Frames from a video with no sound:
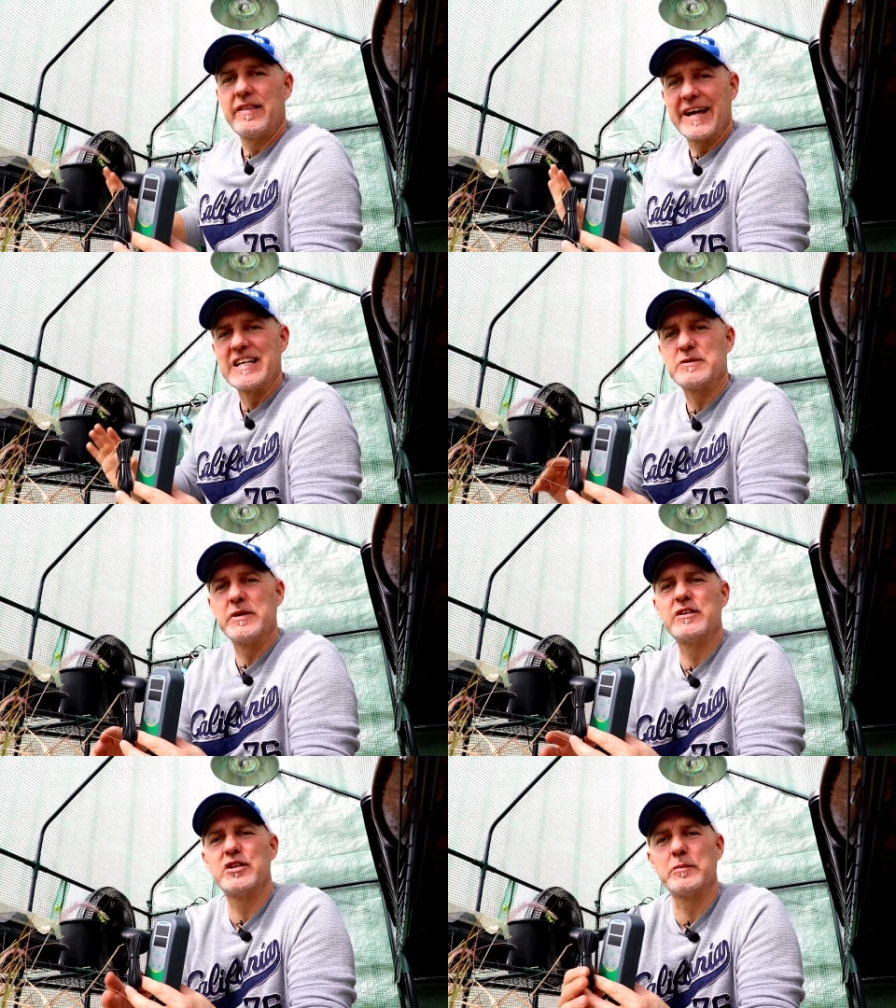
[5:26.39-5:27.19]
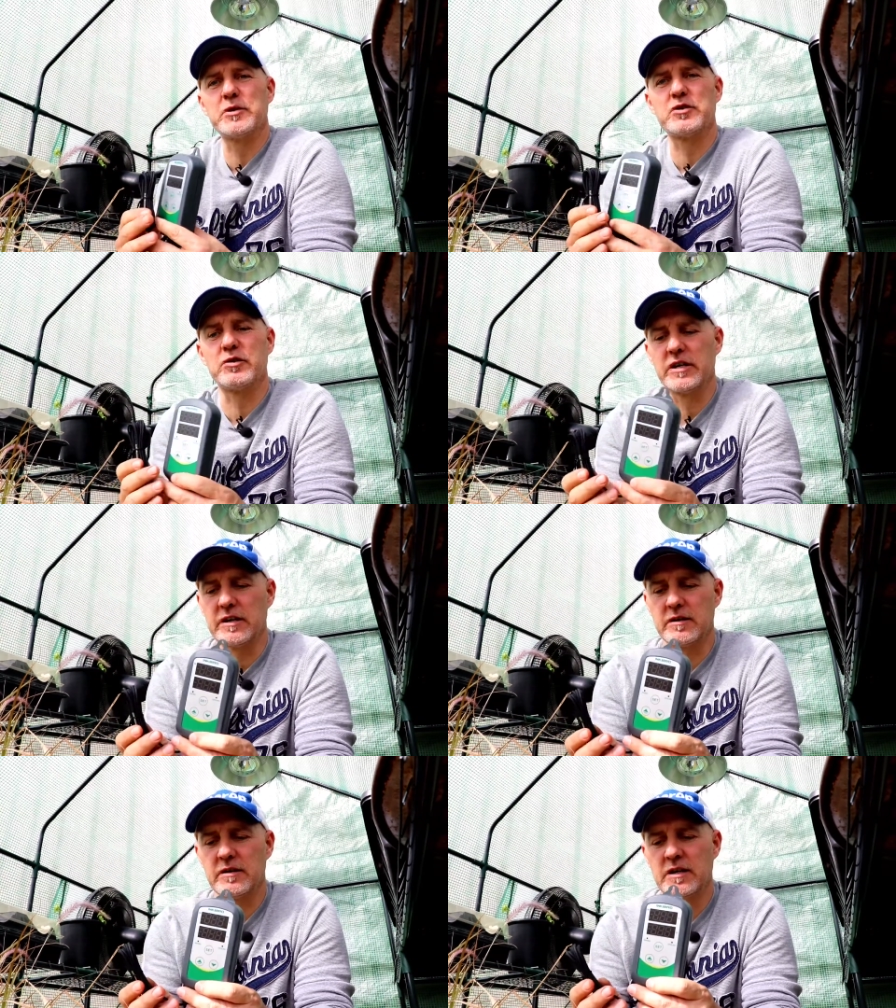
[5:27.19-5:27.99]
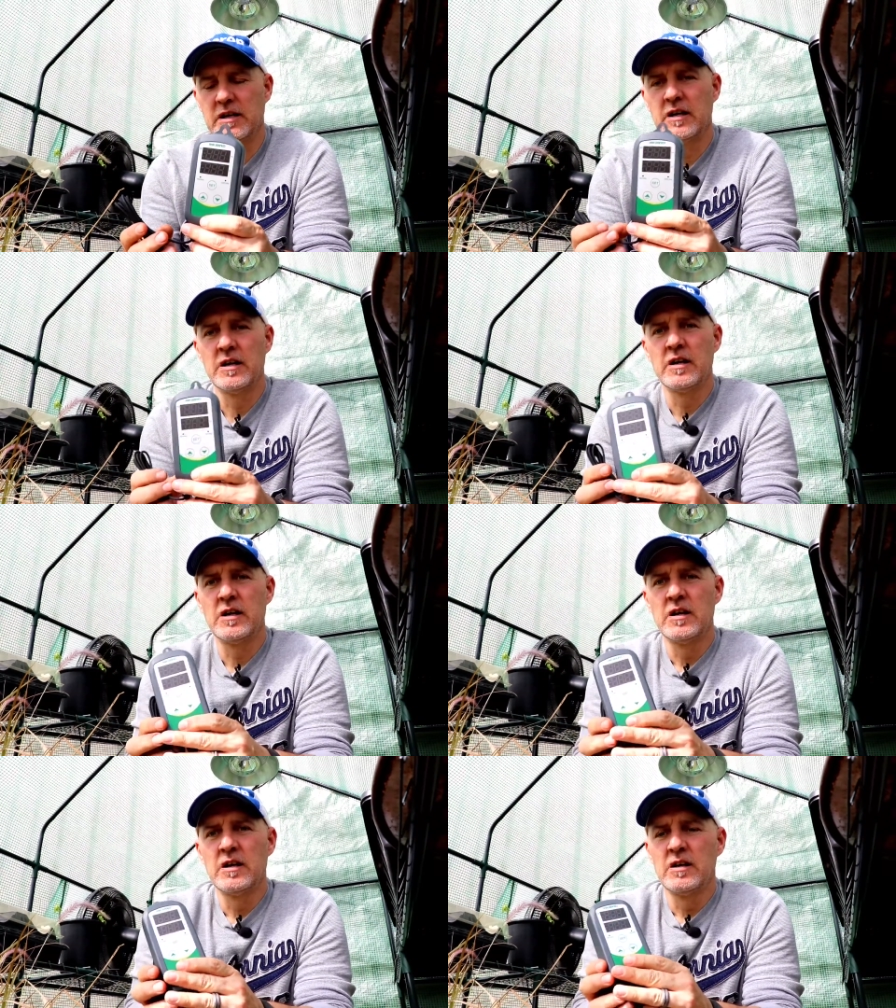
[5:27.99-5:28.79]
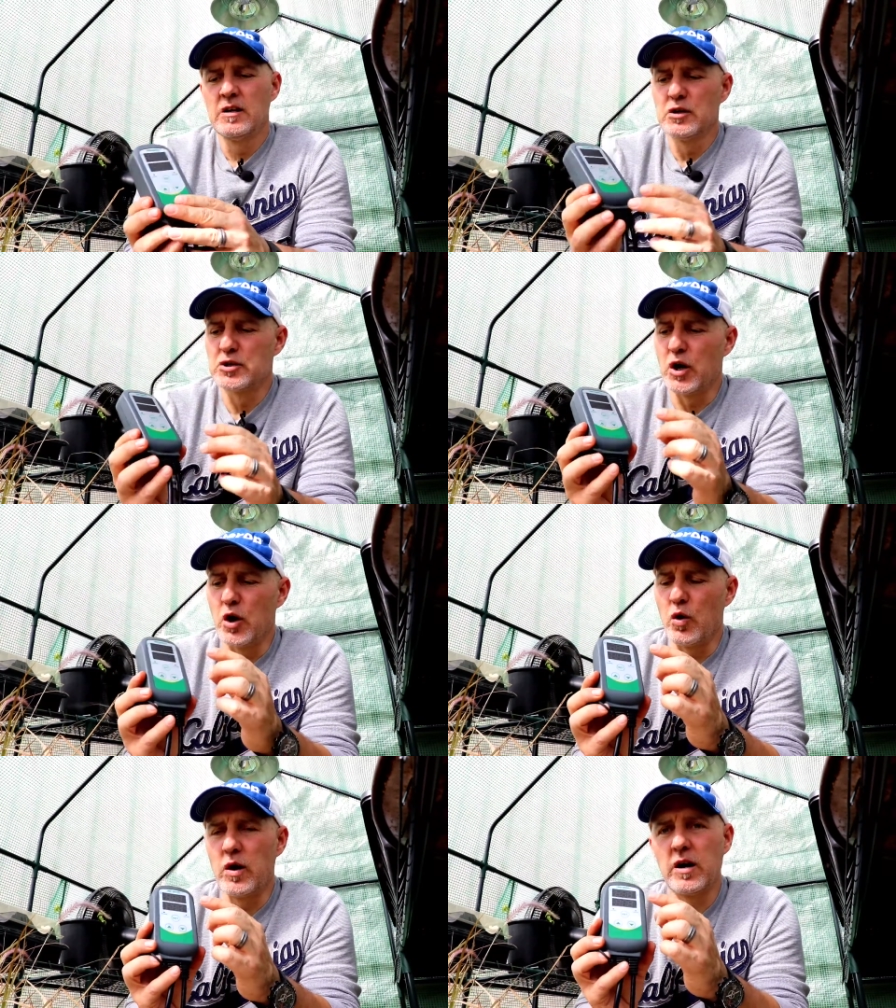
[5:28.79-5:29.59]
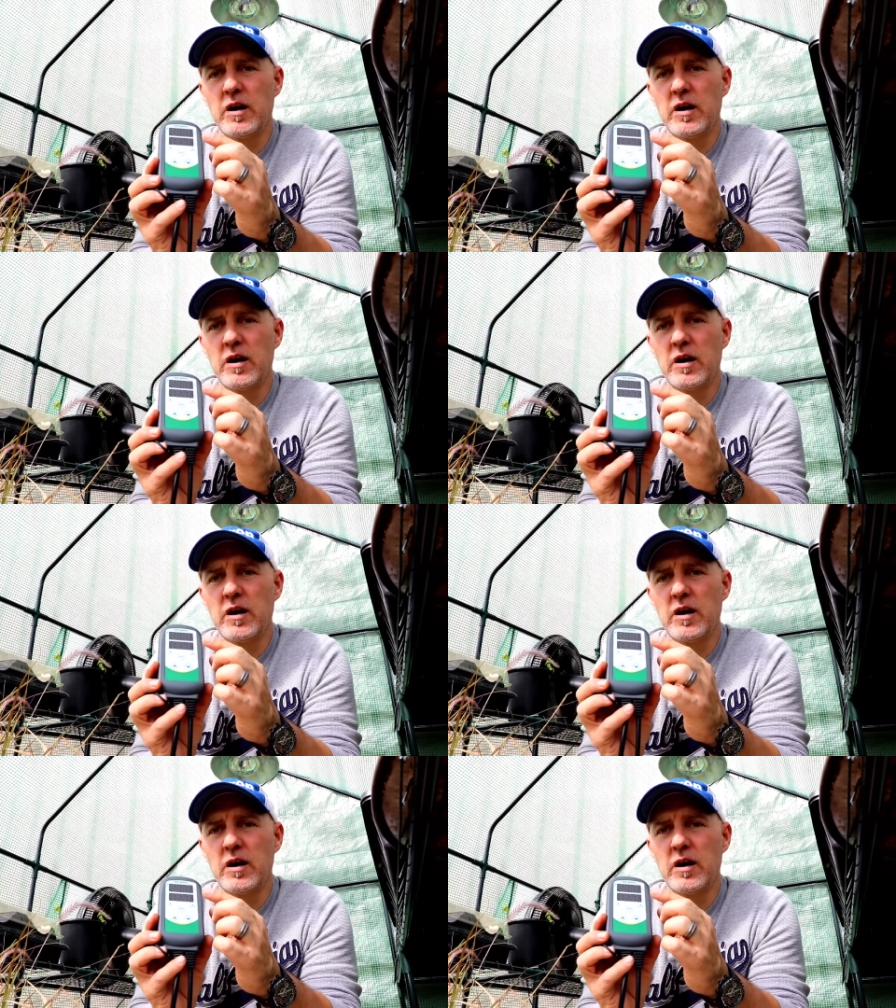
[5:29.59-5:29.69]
That gives me the temperature in here. So